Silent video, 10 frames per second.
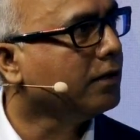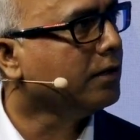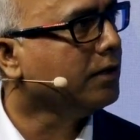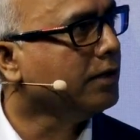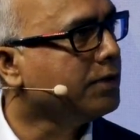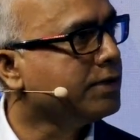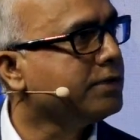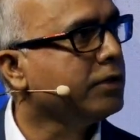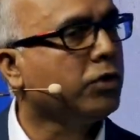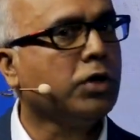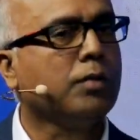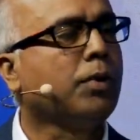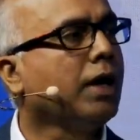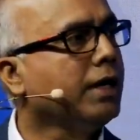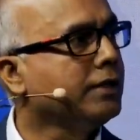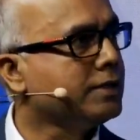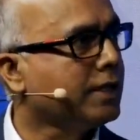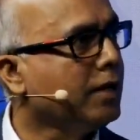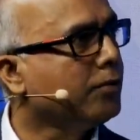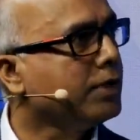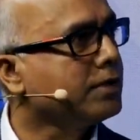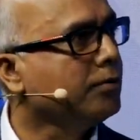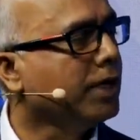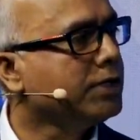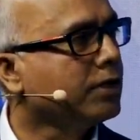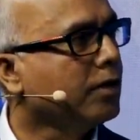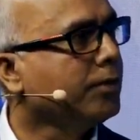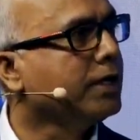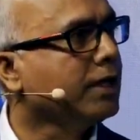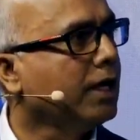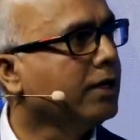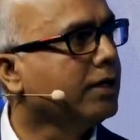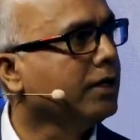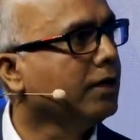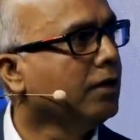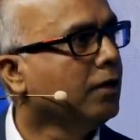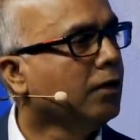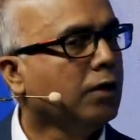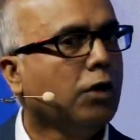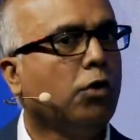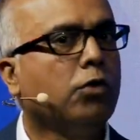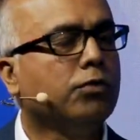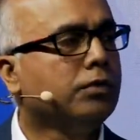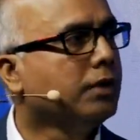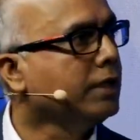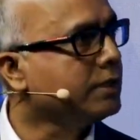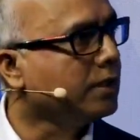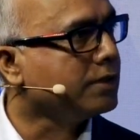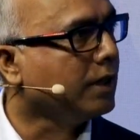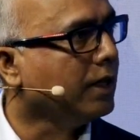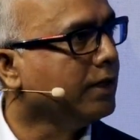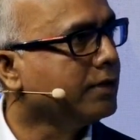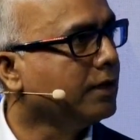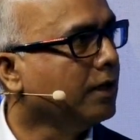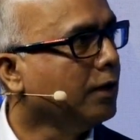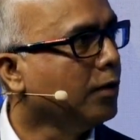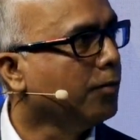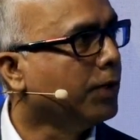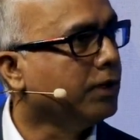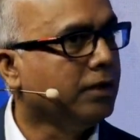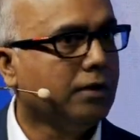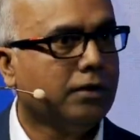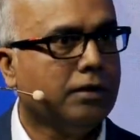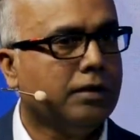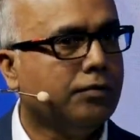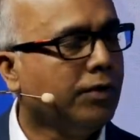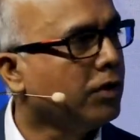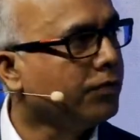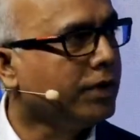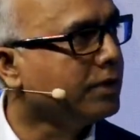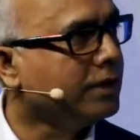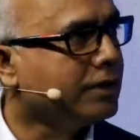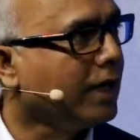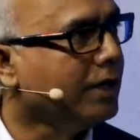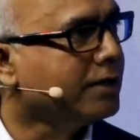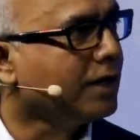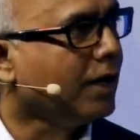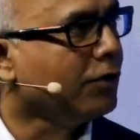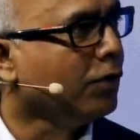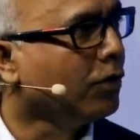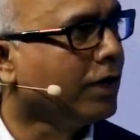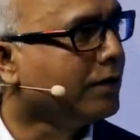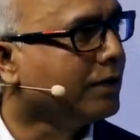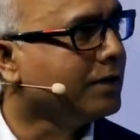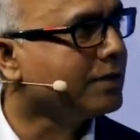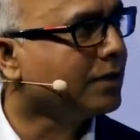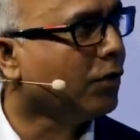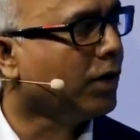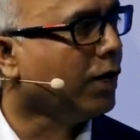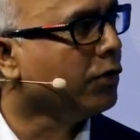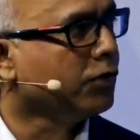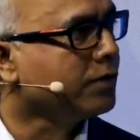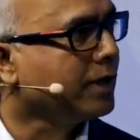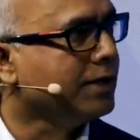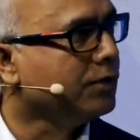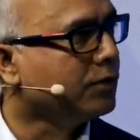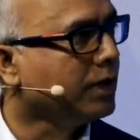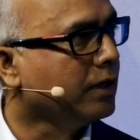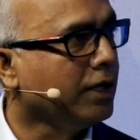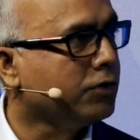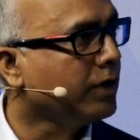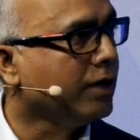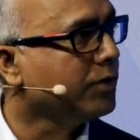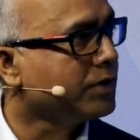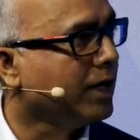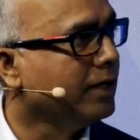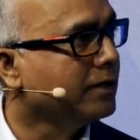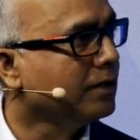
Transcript: It's just that you're going to apply the same risk measure and mentality on the digital sides. But the philosophy doesn't change, how you look at risk or how you should size the trade. That should never change.